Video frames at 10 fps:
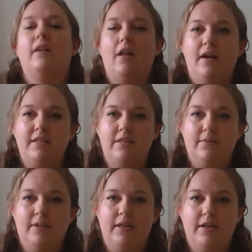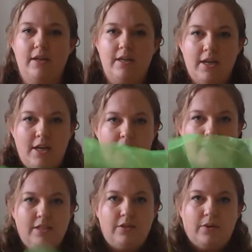Cloths are really good
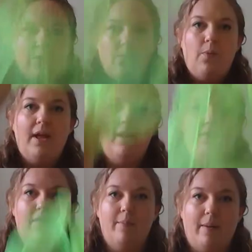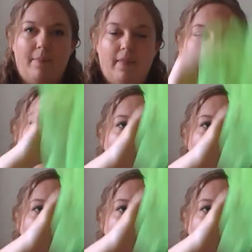because you can wave them up in the